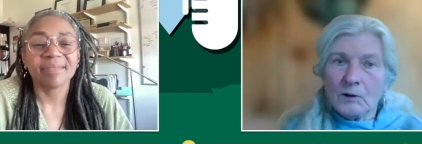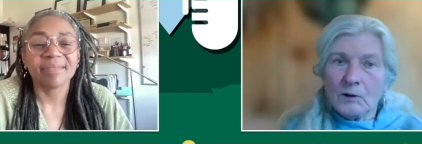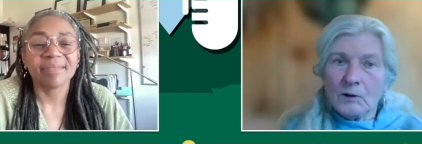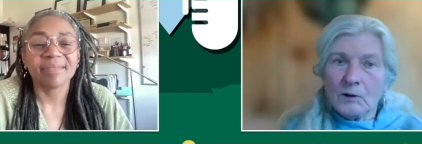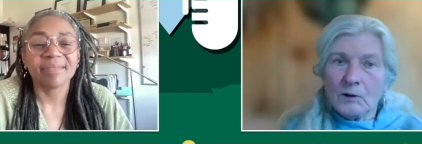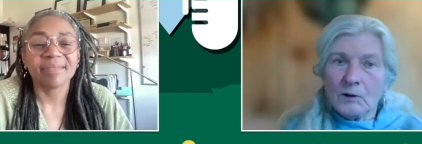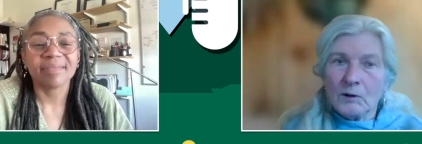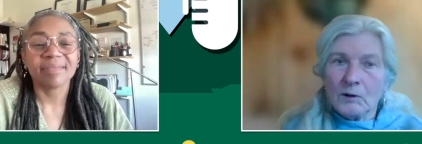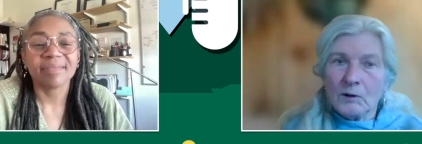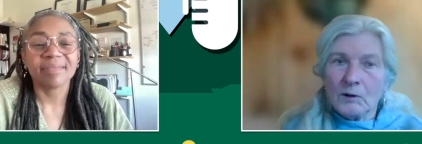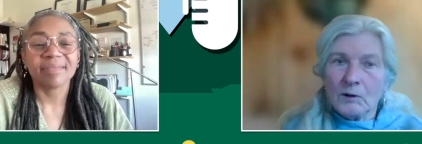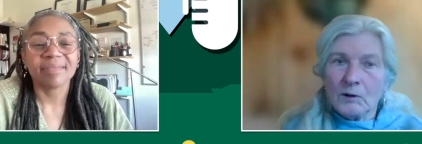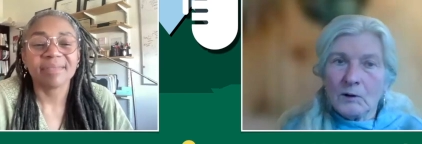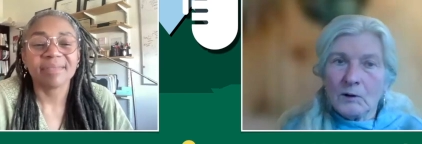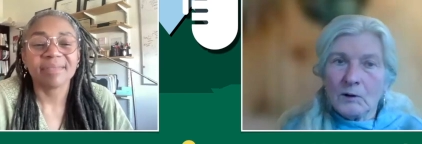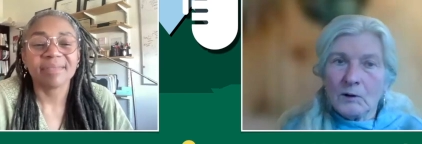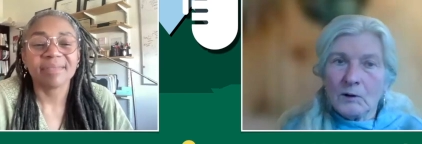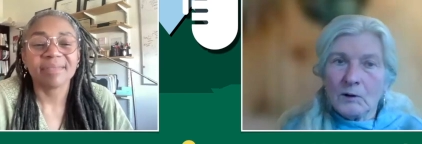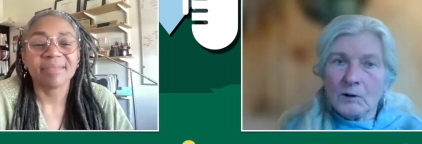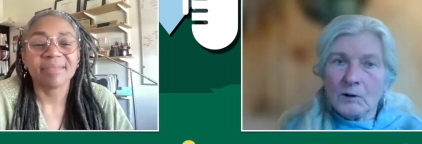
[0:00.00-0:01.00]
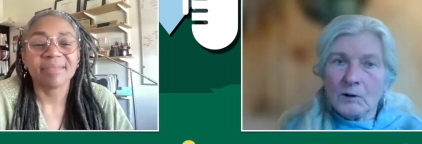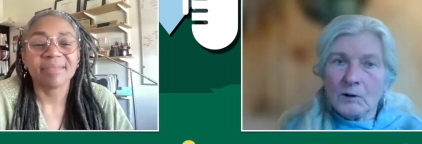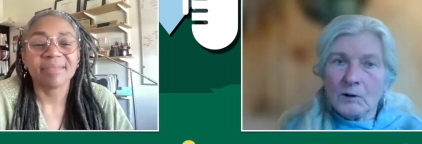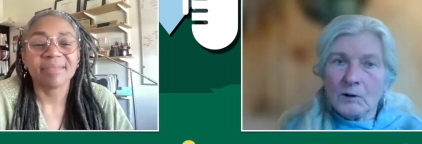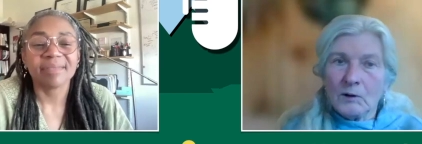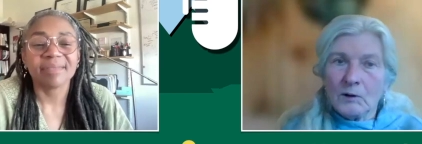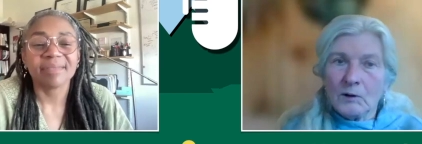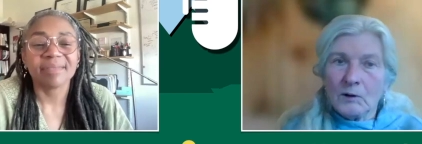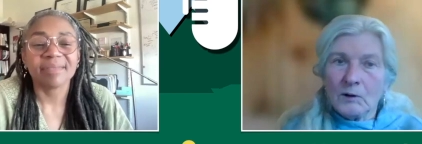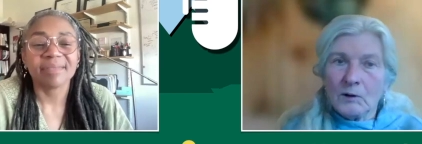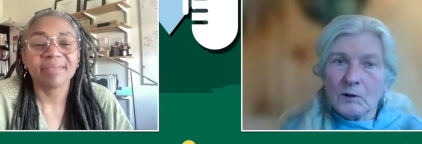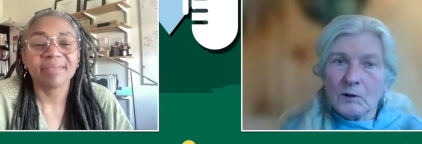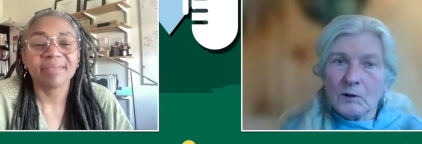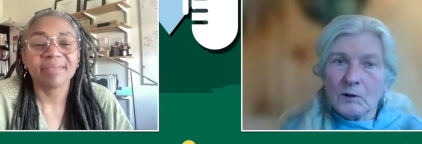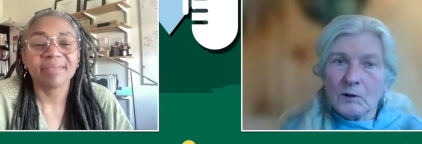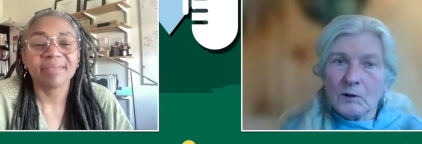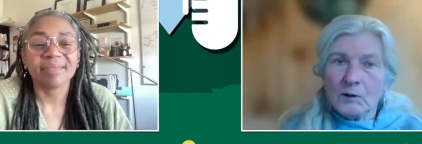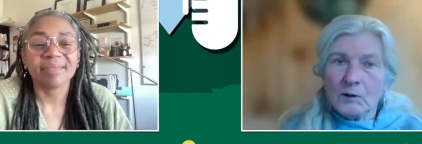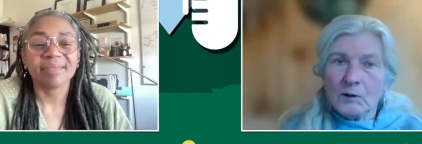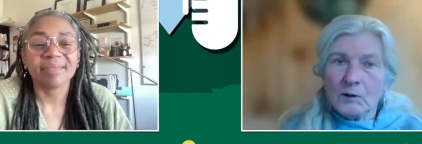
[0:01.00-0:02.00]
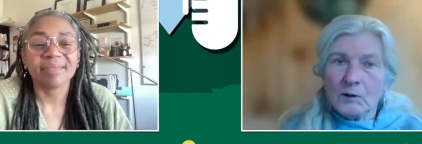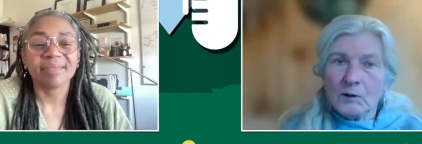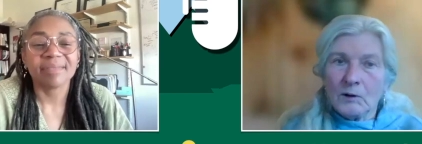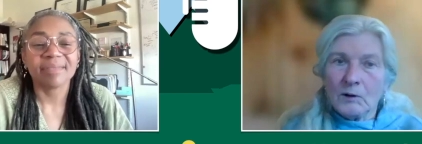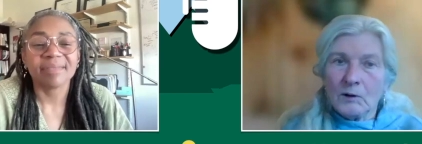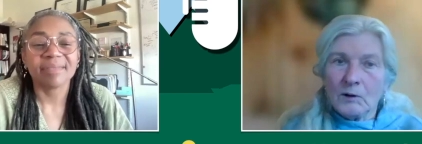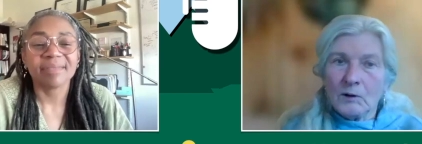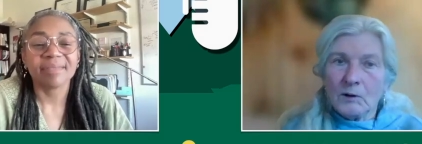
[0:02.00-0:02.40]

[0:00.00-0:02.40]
Nothing is said.